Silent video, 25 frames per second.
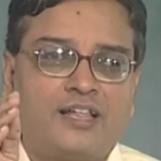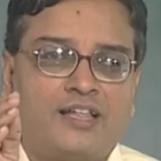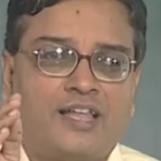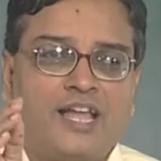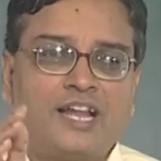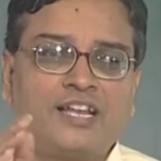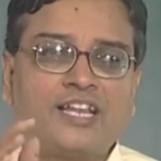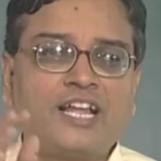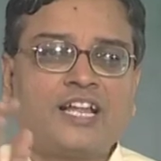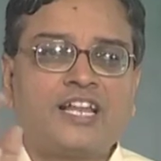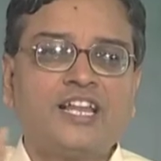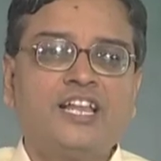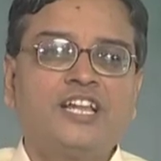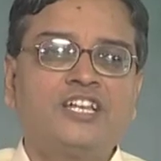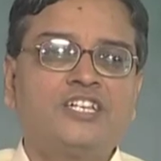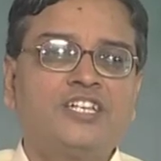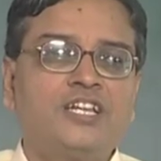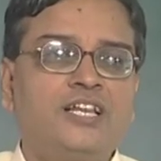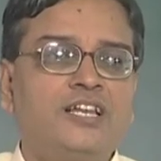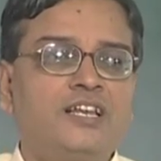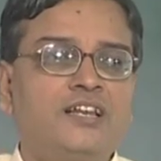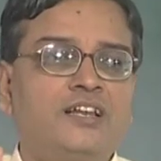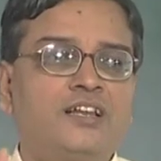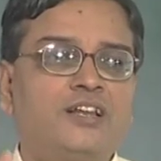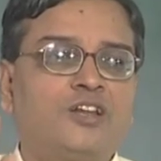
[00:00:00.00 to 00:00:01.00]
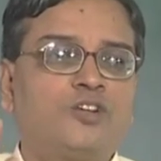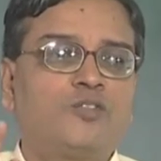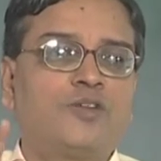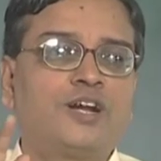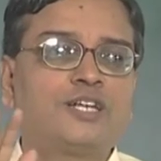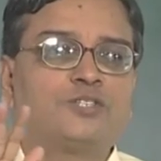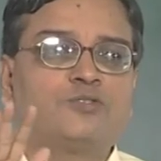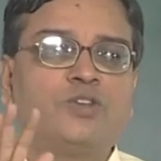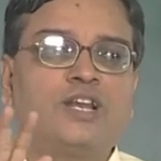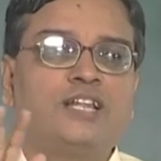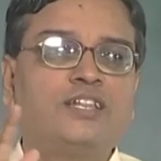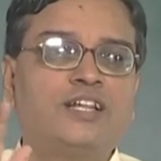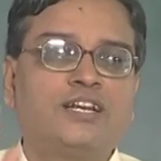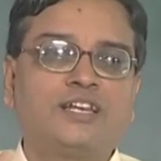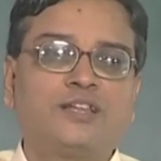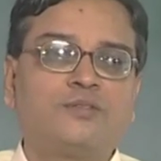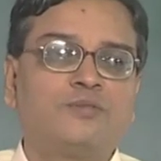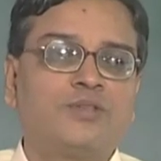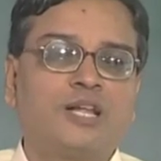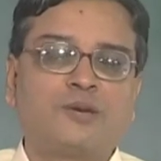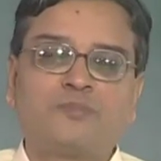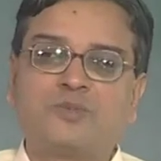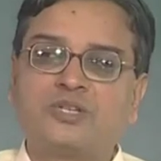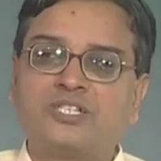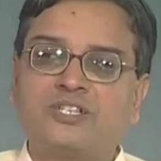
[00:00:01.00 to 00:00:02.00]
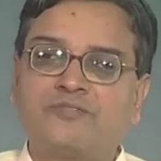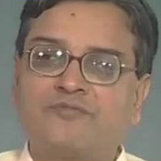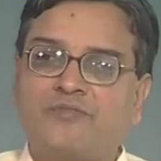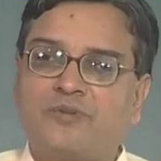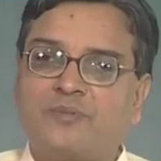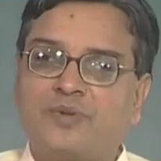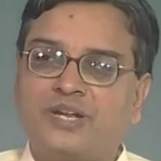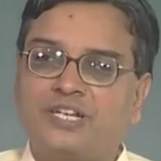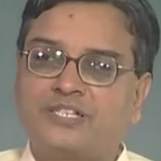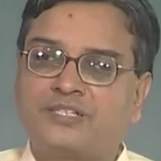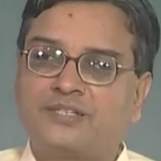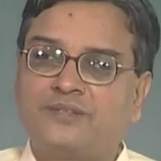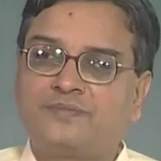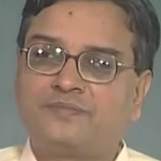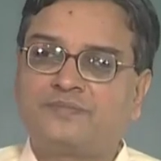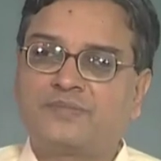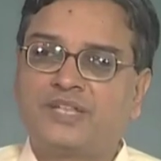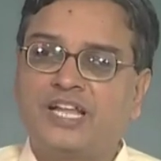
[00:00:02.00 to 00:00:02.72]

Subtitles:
A technician requires only that much information.